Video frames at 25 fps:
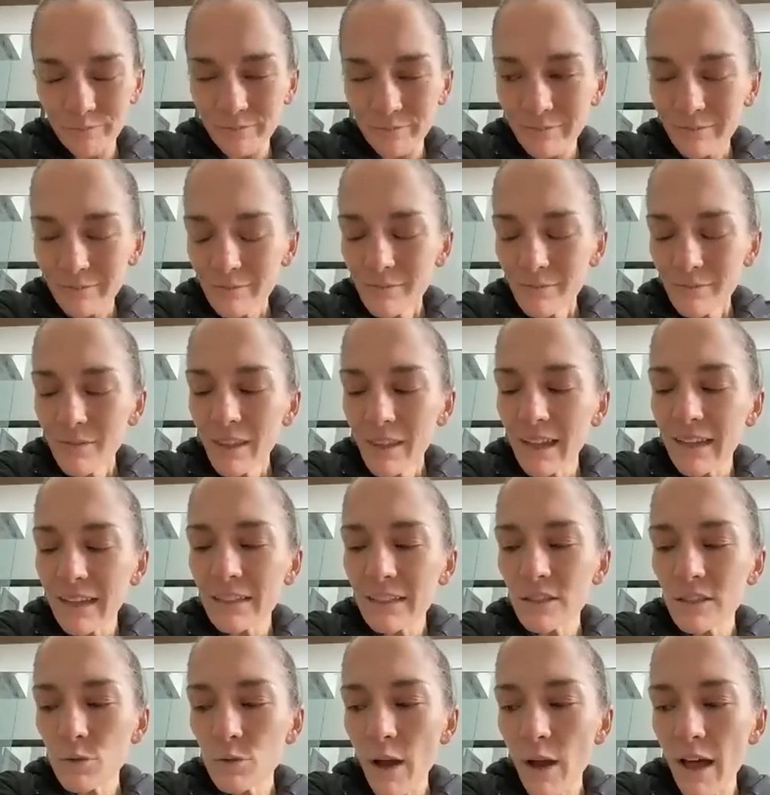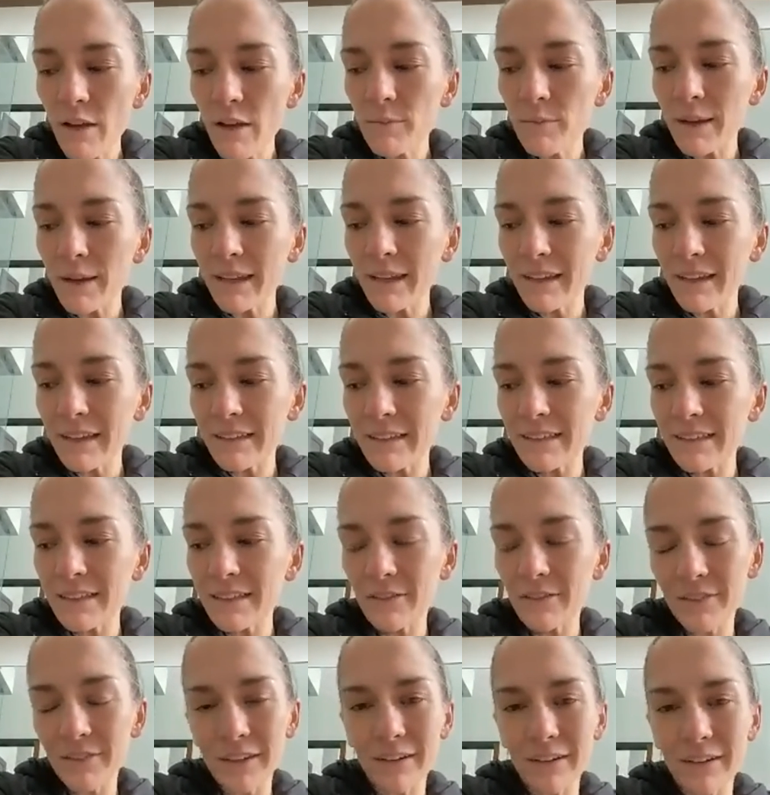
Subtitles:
He's 12, but he gets severe